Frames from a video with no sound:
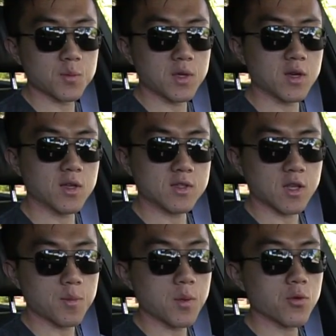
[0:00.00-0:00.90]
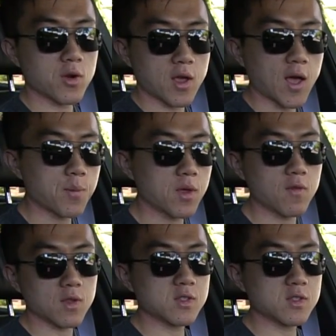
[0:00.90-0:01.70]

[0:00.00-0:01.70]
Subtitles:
because I'll be pretty happy if it